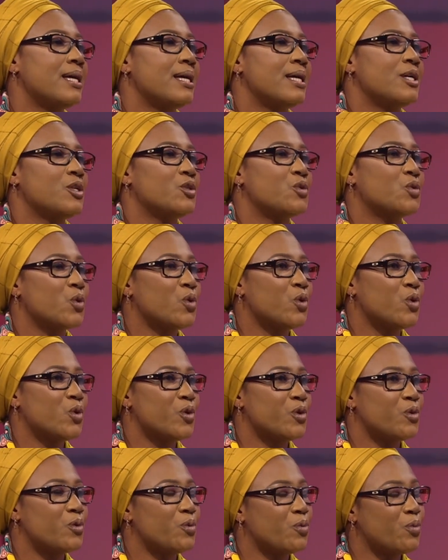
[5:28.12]

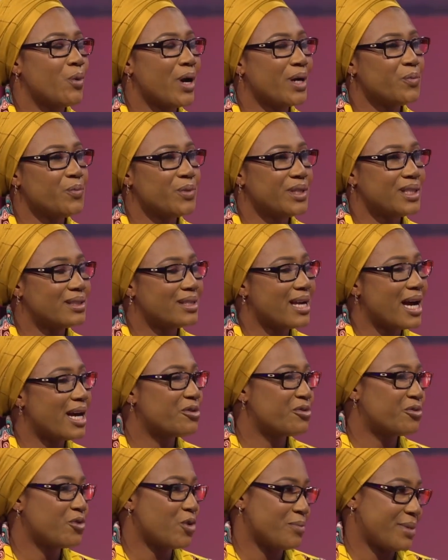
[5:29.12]
So when we start
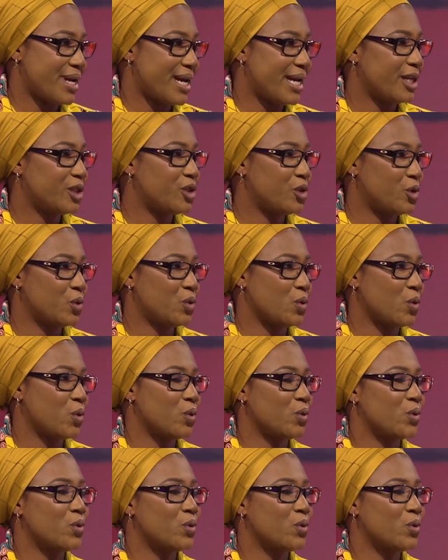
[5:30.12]
from head to toe,